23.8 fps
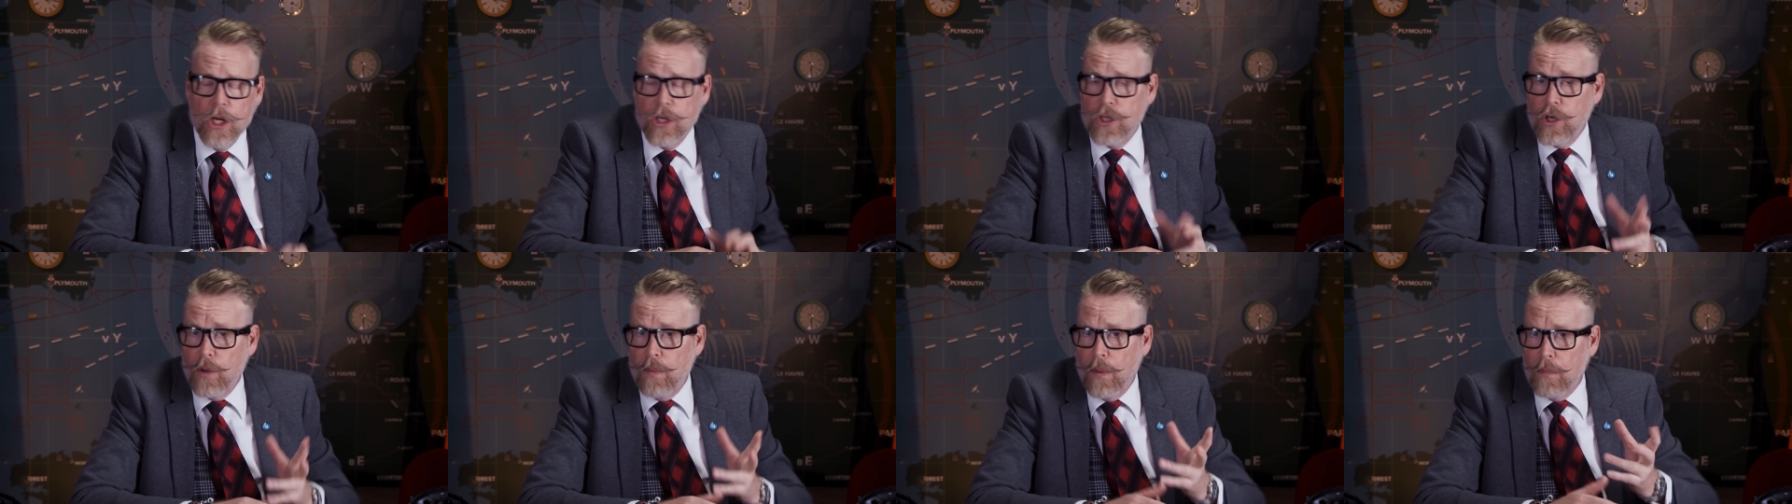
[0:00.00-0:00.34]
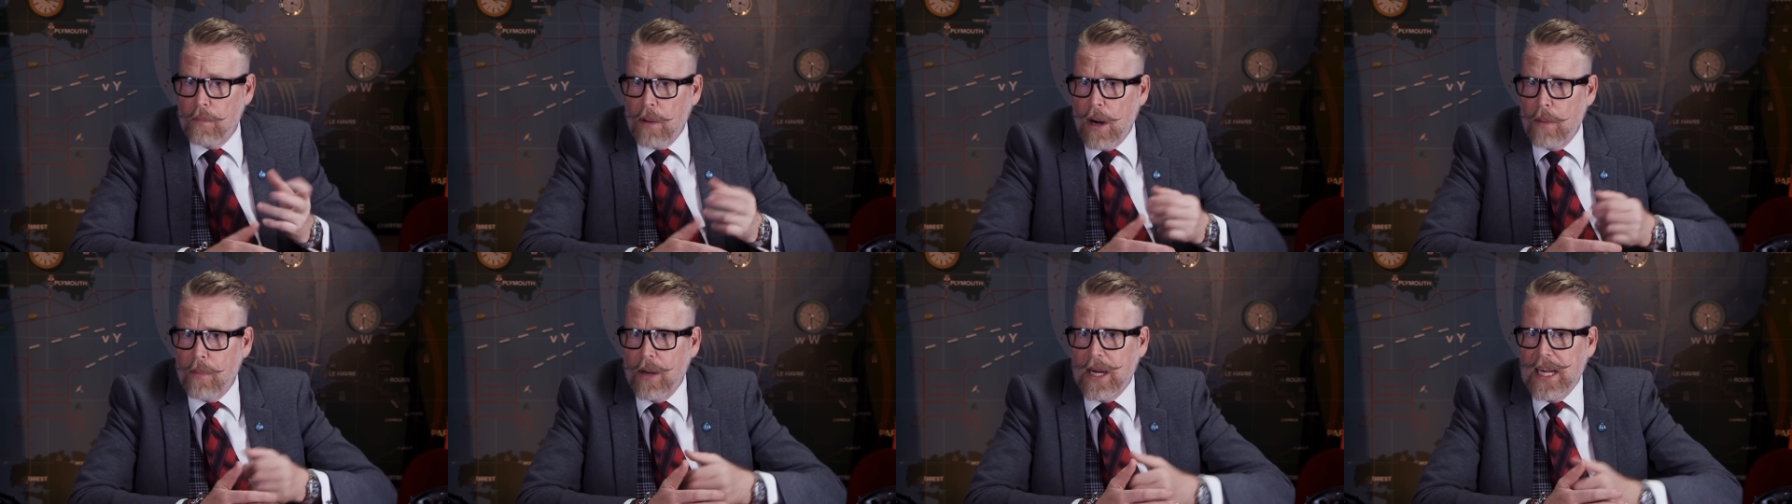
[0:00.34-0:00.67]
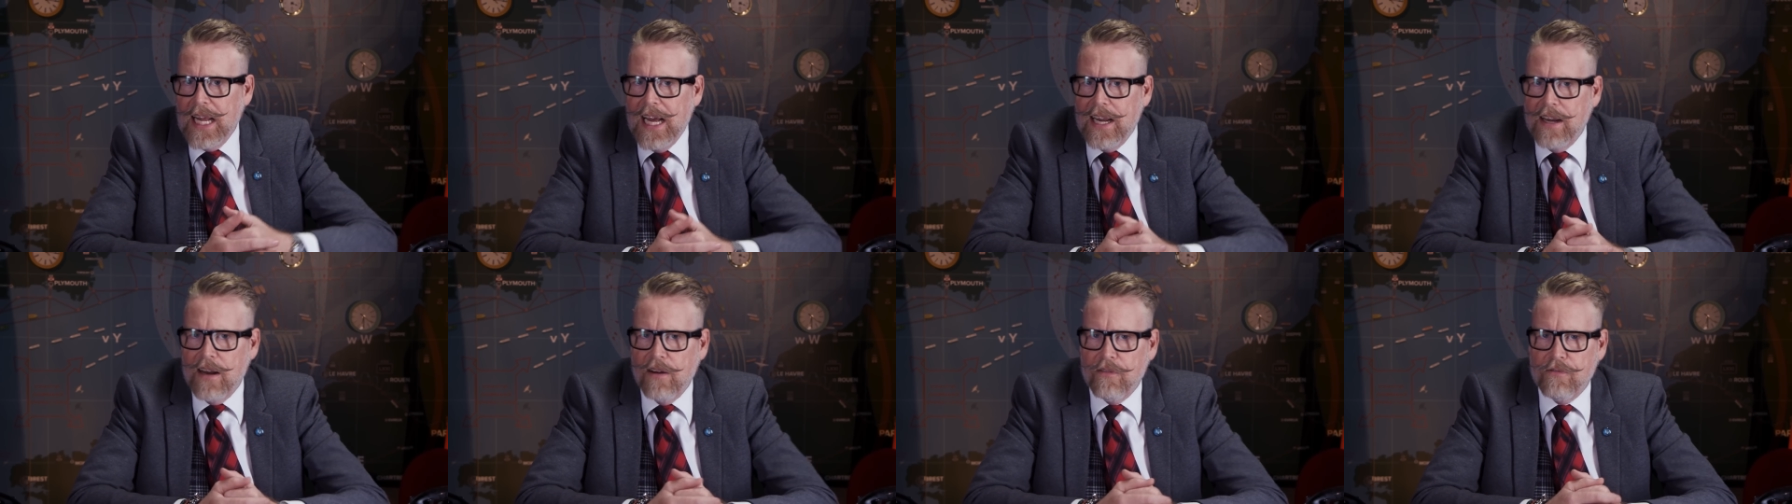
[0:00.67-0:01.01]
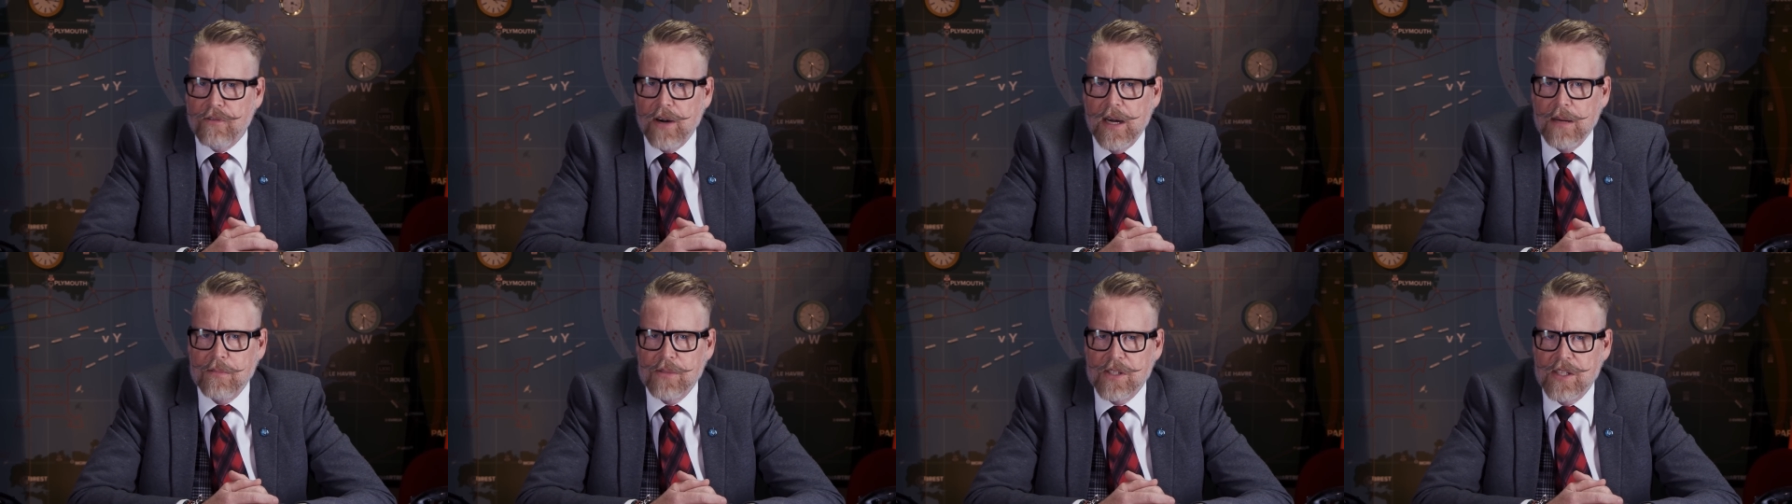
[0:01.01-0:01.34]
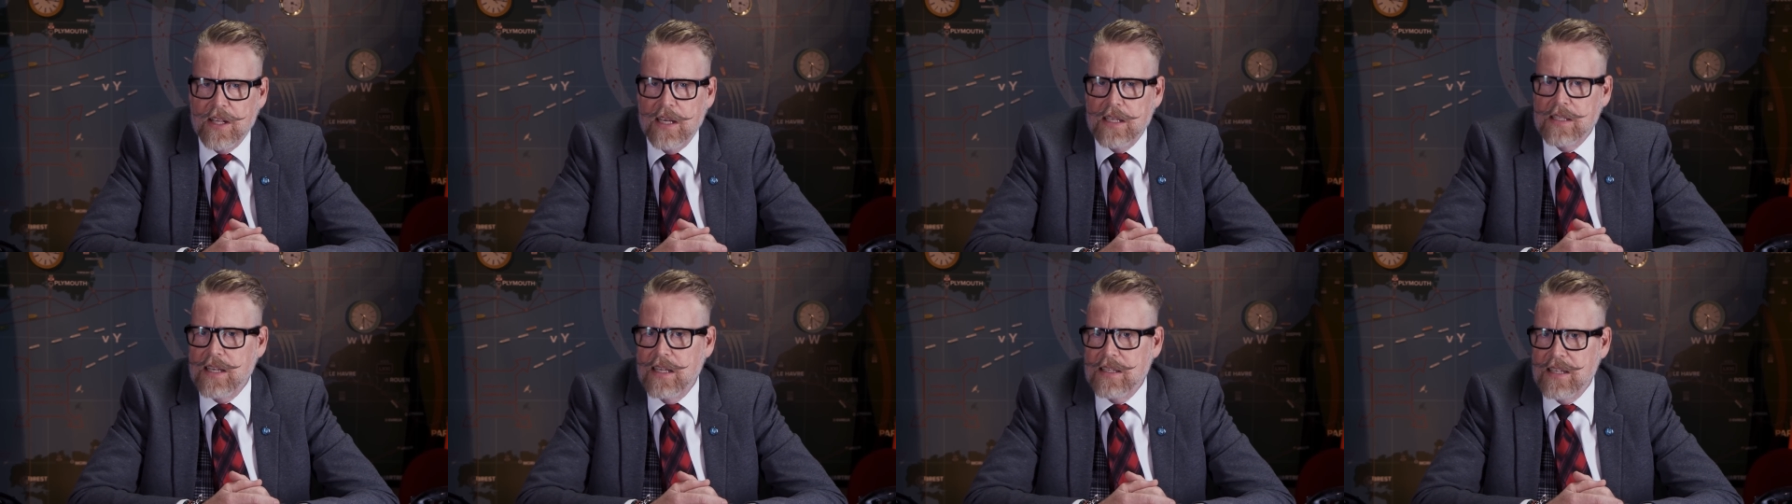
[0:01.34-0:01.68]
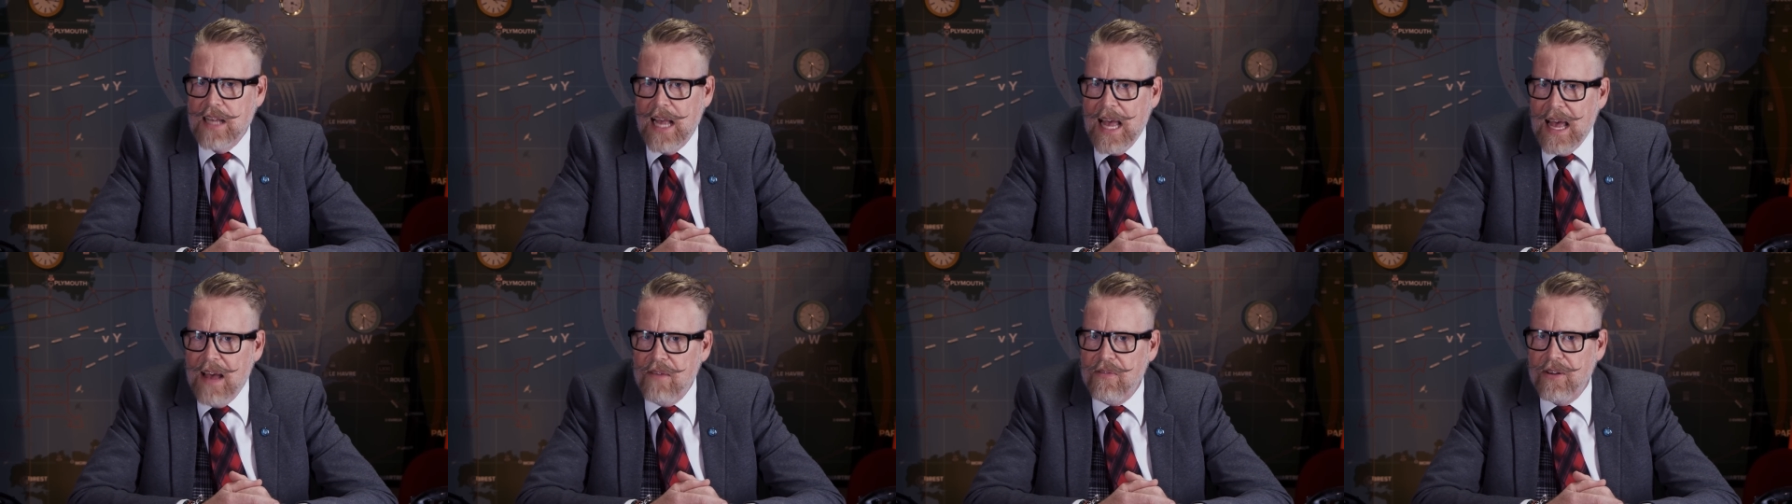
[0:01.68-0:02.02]
German propaganda frames this
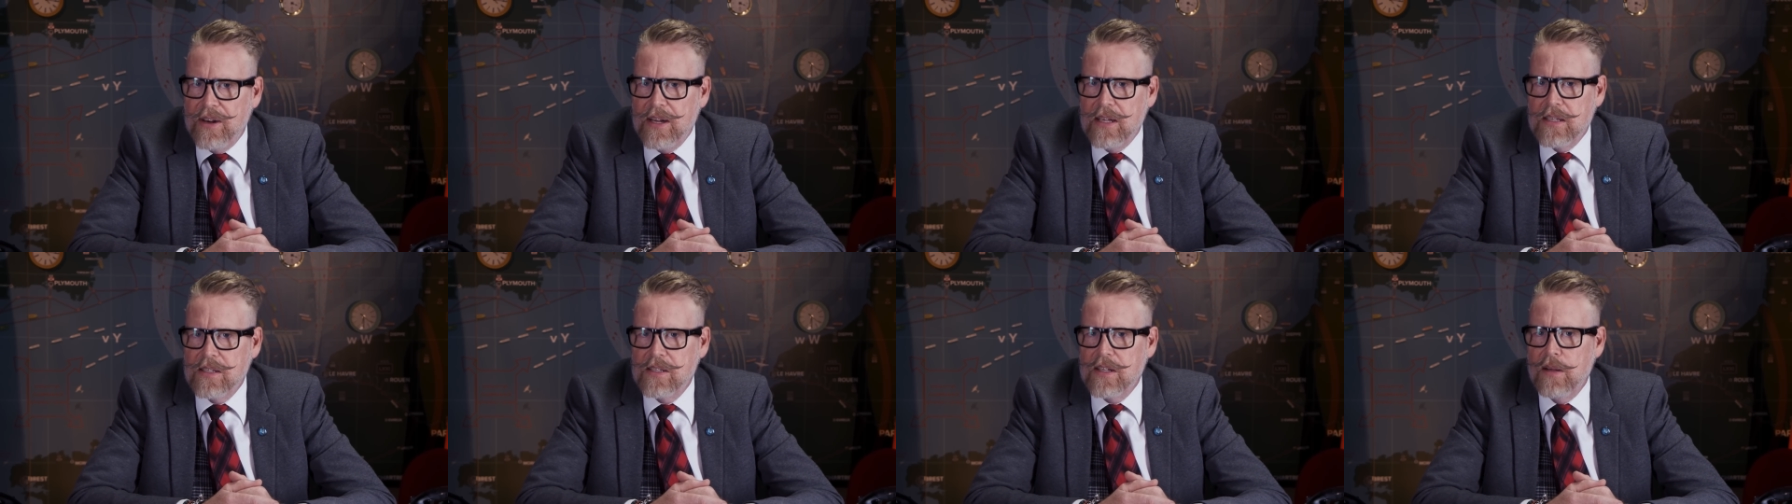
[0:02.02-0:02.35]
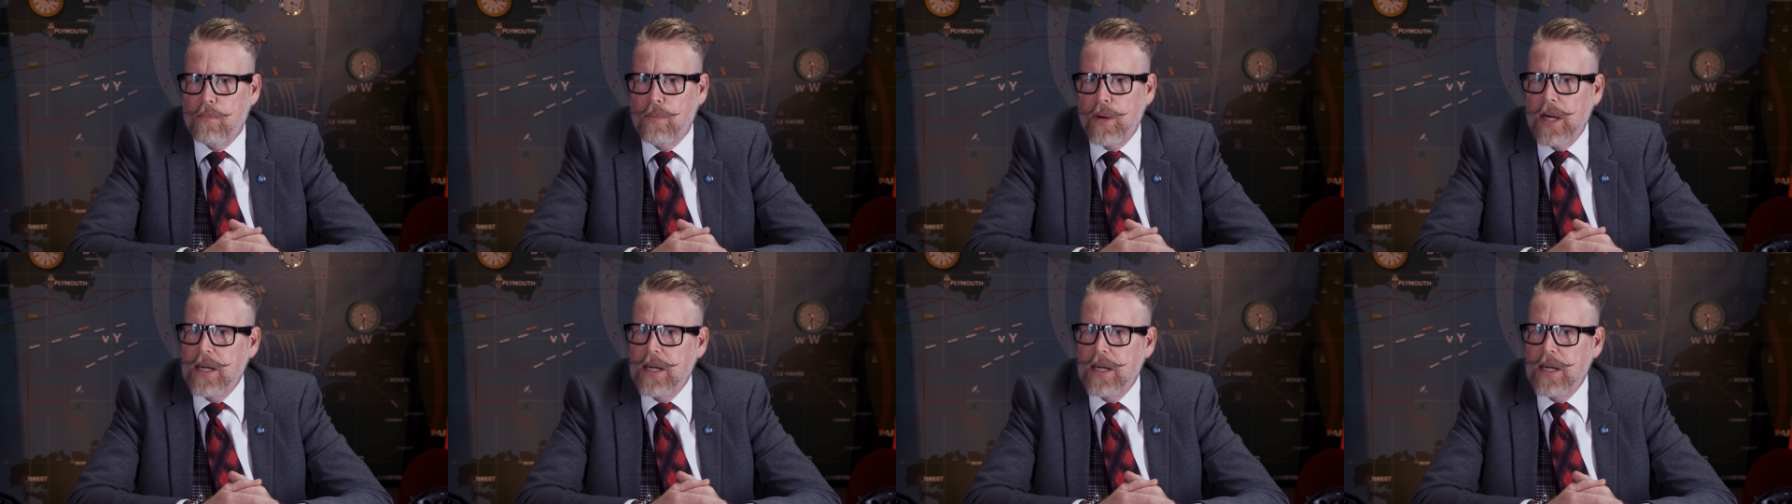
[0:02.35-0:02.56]
as evidence that